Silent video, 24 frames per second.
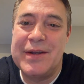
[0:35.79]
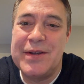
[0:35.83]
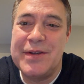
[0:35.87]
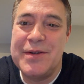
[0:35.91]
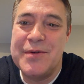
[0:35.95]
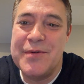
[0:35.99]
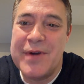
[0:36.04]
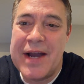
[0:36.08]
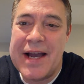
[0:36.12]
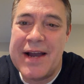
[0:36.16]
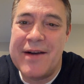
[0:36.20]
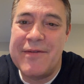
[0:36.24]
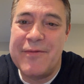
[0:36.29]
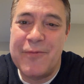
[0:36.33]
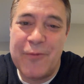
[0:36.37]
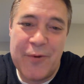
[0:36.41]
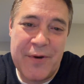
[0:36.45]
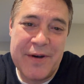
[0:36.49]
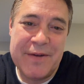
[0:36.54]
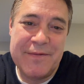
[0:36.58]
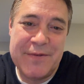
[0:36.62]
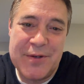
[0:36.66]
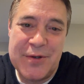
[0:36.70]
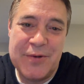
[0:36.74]
you have
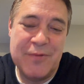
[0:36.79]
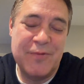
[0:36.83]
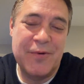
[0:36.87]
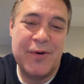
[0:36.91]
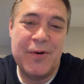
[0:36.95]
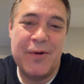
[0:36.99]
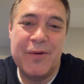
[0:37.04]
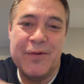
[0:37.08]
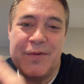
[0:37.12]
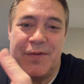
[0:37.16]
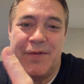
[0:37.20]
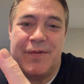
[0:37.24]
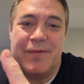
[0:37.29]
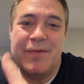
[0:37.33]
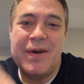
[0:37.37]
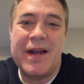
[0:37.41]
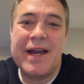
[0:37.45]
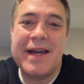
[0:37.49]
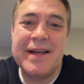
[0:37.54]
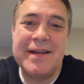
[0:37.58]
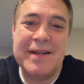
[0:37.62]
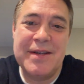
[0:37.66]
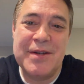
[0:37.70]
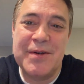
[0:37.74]
one of two roles,
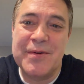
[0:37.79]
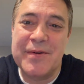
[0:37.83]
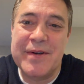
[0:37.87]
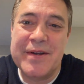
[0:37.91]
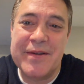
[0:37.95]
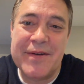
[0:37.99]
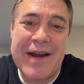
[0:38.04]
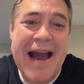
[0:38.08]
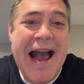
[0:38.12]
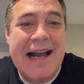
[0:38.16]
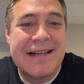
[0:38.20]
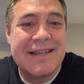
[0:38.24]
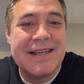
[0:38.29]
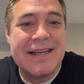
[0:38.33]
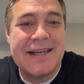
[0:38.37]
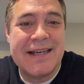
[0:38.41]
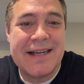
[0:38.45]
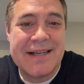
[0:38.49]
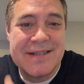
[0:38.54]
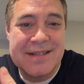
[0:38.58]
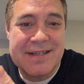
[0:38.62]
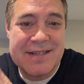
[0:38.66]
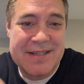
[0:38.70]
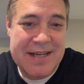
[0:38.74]
right? You're either
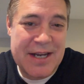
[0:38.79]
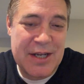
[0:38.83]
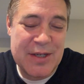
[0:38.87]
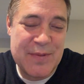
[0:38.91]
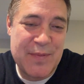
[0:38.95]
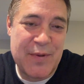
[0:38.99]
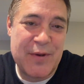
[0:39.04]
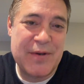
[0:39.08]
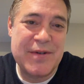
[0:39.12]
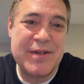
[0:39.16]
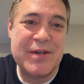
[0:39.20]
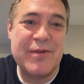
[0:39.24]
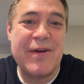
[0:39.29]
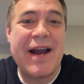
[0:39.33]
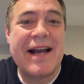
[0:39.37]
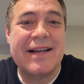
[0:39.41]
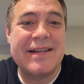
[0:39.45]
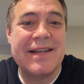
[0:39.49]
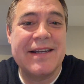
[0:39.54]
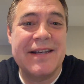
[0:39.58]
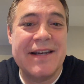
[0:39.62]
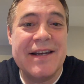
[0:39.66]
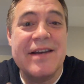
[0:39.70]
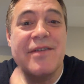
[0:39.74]
acting as a salesperson, you're
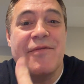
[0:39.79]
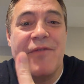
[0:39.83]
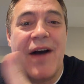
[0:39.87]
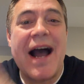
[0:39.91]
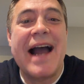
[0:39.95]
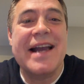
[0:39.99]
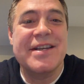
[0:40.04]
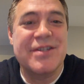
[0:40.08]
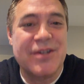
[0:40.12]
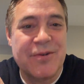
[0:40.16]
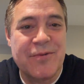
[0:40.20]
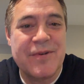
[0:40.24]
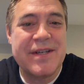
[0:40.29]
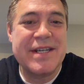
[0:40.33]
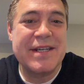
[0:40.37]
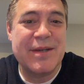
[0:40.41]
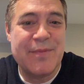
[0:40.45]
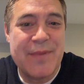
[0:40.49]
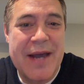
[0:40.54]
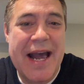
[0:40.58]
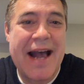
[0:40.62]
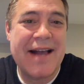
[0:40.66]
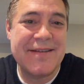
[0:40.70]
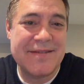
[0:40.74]
acting in an advisory
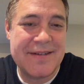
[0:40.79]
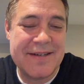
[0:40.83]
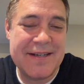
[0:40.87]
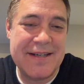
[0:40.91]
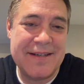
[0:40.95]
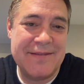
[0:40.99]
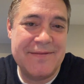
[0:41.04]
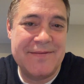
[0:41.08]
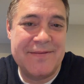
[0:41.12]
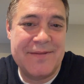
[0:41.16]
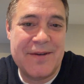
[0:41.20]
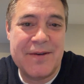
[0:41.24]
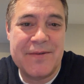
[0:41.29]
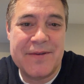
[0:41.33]
capacity.